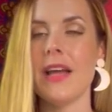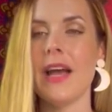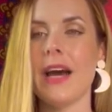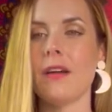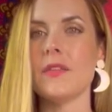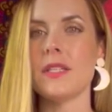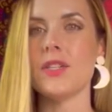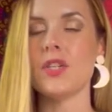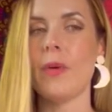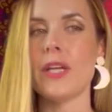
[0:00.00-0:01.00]
out of the
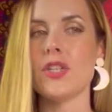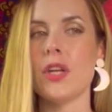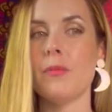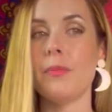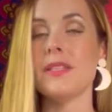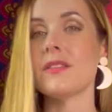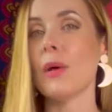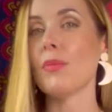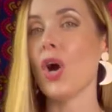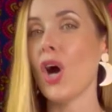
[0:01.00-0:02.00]
situation, but
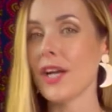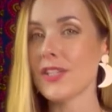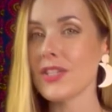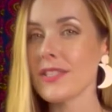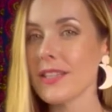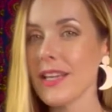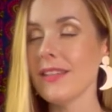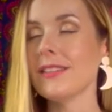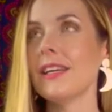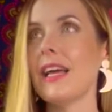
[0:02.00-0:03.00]
subconsciously,
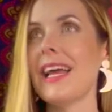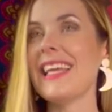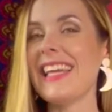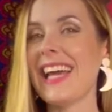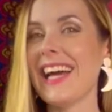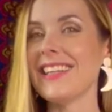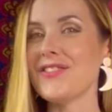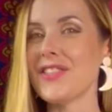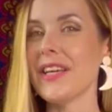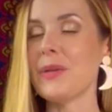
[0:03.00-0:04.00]
yeah, you
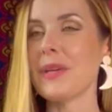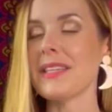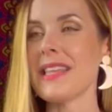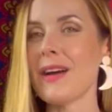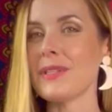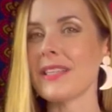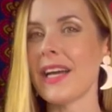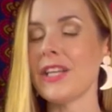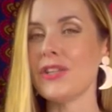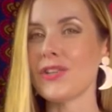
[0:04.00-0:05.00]
did, because that was
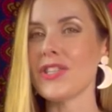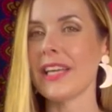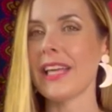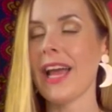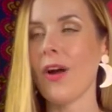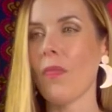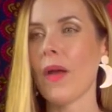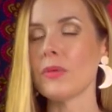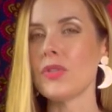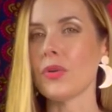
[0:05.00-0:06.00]
kind of your ticket out.
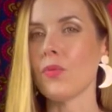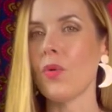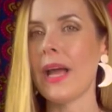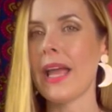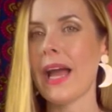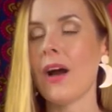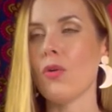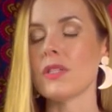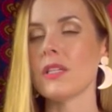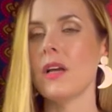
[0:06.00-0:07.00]
That was your way
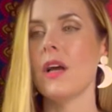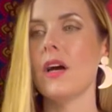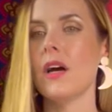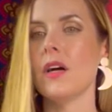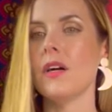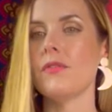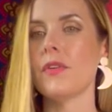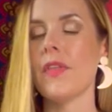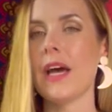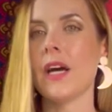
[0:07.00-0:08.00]
out of
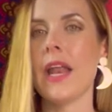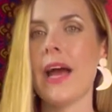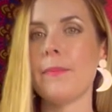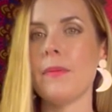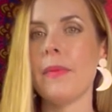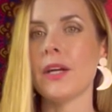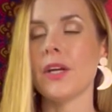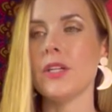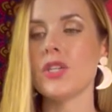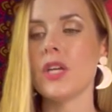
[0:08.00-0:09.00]
that unhappy
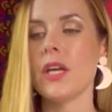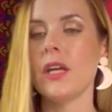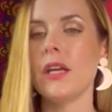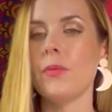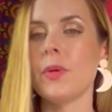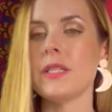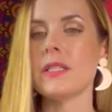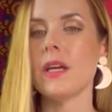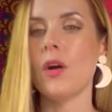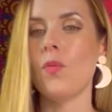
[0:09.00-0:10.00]
marriage. It
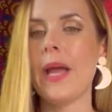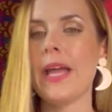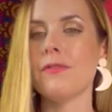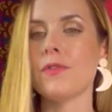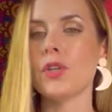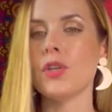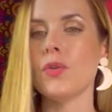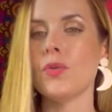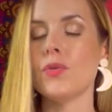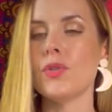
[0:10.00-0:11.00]
was a way for
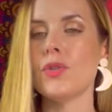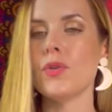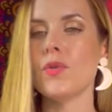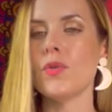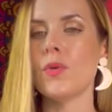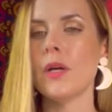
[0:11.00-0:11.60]
you to